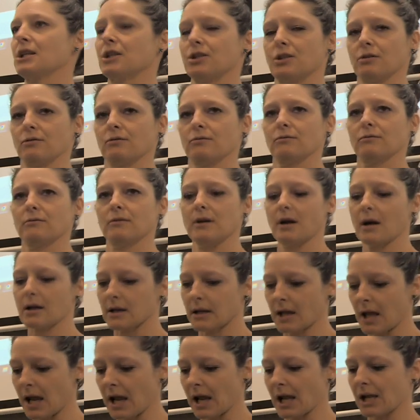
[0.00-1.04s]
to do?
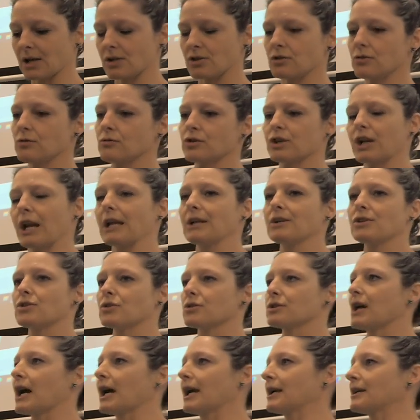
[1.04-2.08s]
Can you change your
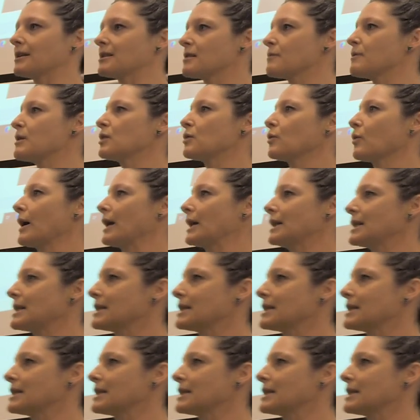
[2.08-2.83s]
diet to be the way it